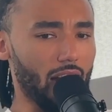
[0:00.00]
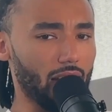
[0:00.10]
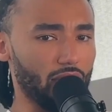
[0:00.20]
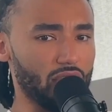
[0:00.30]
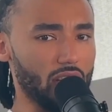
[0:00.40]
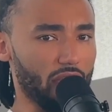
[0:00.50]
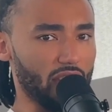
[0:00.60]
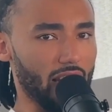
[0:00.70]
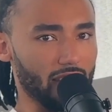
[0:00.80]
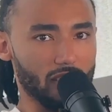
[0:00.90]
of stuff
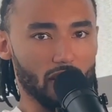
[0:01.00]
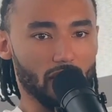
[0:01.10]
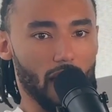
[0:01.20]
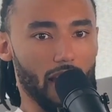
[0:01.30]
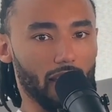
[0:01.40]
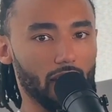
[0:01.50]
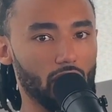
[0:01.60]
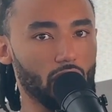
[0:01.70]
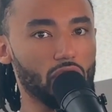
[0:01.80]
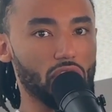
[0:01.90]
that is just like
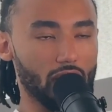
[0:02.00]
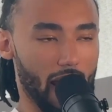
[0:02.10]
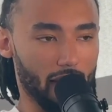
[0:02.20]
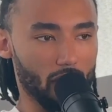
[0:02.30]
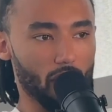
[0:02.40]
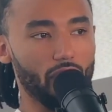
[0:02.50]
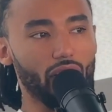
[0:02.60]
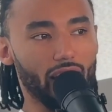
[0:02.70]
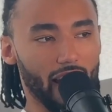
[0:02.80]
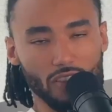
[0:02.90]
your standard
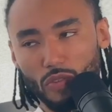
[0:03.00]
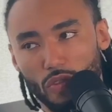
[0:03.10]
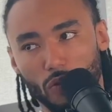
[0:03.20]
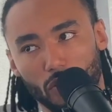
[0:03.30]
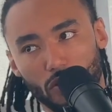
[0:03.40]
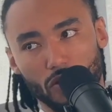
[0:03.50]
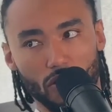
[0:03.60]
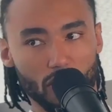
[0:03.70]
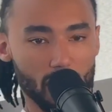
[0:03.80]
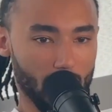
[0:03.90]
financial tools,
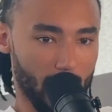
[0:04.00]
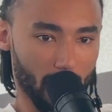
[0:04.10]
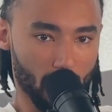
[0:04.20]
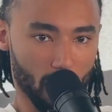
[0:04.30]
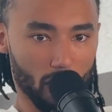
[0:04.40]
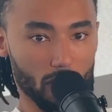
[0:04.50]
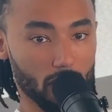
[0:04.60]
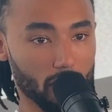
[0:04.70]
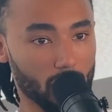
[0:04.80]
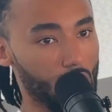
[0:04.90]
your standard
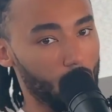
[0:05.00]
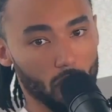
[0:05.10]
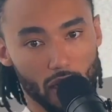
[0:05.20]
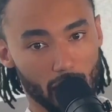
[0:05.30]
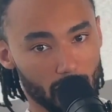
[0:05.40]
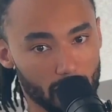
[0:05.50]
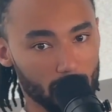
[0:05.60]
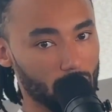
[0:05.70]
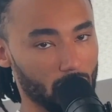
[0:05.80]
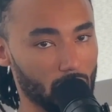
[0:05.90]

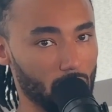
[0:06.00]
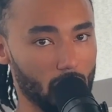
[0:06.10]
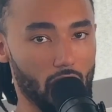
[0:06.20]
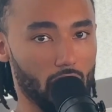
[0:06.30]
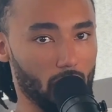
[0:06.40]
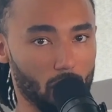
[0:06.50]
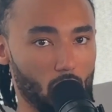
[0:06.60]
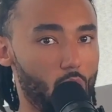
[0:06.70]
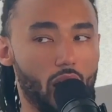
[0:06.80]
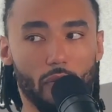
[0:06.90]
coding
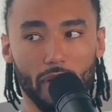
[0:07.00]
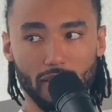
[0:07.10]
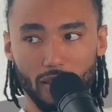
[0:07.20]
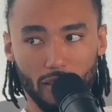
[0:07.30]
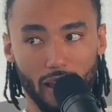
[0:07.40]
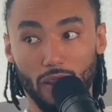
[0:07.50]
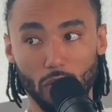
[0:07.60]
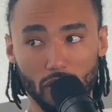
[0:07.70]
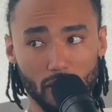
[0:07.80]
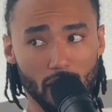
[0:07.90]
requirements and
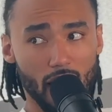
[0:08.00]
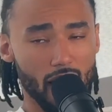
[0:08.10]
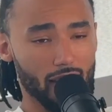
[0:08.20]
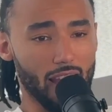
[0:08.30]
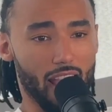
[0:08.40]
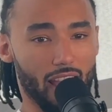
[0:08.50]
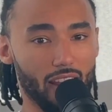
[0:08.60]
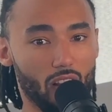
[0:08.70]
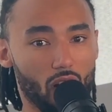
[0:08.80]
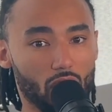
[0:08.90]
languages that
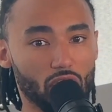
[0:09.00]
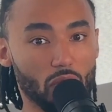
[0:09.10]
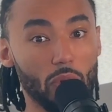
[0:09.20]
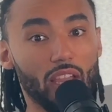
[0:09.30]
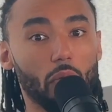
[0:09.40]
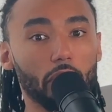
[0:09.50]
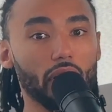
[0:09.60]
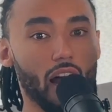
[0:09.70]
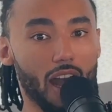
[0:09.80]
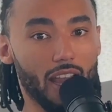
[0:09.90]
are just being
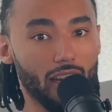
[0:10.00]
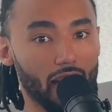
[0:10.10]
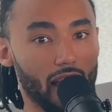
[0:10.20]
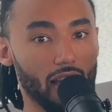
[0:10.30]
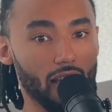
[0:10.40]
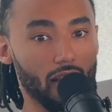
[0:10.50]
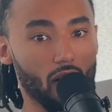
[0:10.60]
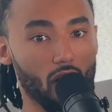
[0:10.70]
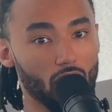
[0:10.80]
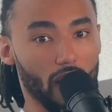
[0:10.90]
applied
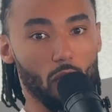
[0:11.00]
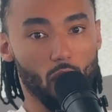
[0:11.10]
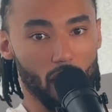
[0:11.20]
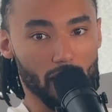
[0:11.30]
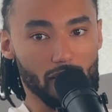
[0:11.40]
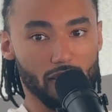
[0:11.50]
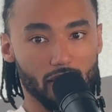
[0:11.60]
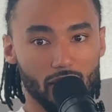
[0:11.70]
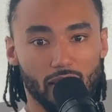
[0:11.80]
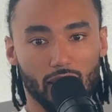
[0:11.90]
all at once
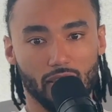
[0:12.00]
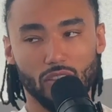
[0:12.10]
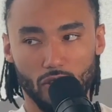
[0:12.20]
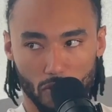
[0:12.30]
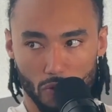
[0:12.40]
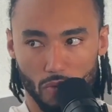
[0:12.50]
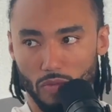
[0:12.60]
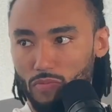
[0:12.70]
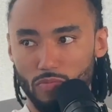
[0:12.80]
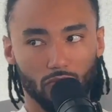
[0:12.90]
to this new
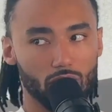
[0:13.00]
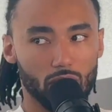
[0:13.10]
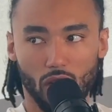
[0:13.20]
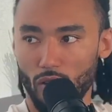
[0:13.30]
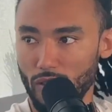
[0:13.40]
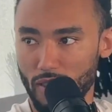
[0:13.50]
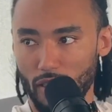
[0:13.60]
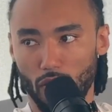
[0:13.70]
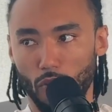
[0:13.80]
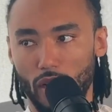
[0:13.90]

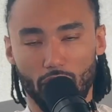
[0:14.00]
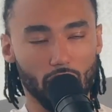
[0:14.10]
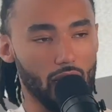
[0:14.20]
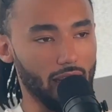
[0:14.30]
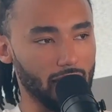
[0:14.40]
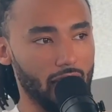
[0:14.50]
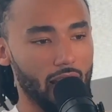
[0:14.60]
currency or whatever. And